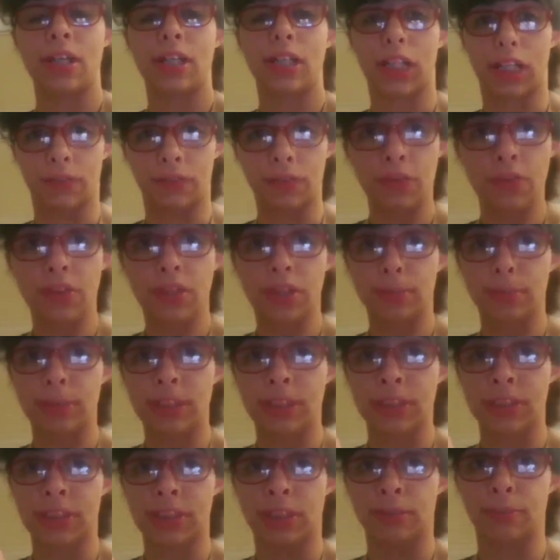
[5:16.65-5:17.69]
if you
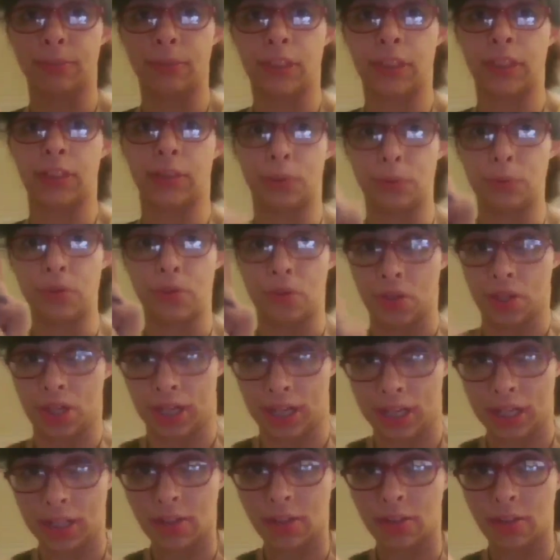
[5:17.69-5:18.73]
summon someone who is
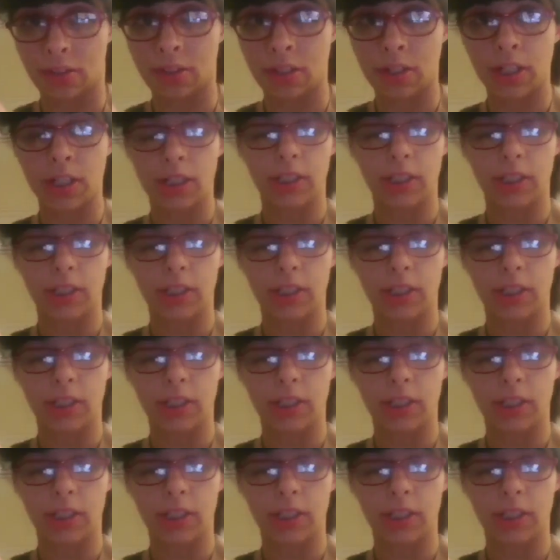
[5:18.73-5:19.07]
nice